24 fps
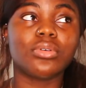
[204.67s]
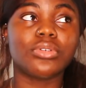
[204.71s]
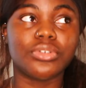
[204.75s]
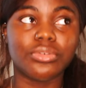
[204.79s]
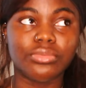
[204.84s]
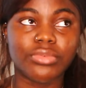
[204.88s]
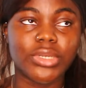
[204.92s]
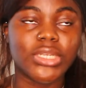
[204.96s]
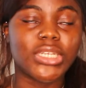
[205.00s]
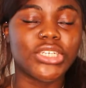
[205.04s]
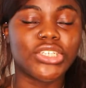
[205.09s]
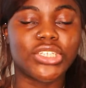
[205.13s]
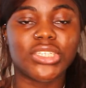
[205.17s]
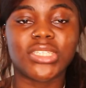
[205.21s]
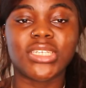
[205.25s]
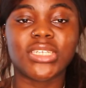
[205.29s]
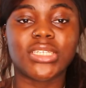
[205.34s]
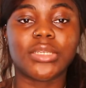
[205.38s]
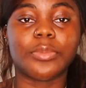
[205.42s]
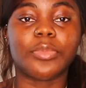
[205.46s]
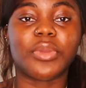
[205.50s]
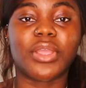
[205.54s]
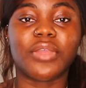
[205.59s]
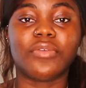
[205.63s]
you really just need
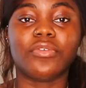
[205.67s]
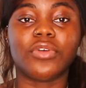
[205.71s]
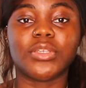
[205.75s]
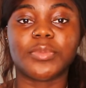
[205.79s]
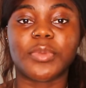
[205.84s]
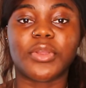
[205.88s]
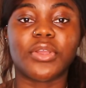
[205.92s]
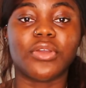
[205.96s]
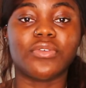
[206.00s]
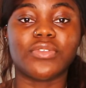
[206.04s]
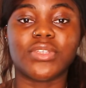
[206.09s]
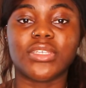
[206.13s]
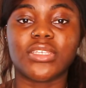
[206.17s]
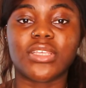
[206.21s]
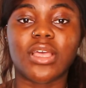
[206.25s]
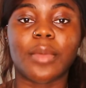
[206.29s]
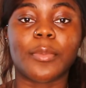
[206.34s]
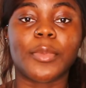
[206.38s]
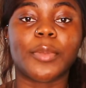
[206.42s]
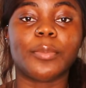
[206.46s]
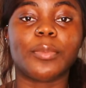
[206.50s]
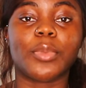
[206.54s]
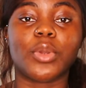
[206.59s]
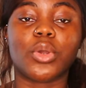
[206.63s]
to pray for a spirit of
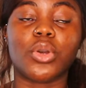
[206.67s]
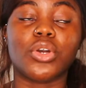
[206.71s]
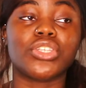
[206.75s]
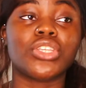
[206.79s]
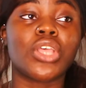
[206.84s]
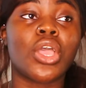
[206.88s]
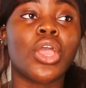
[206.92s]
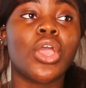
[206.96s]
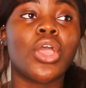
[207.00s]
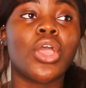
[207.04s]
discernment, because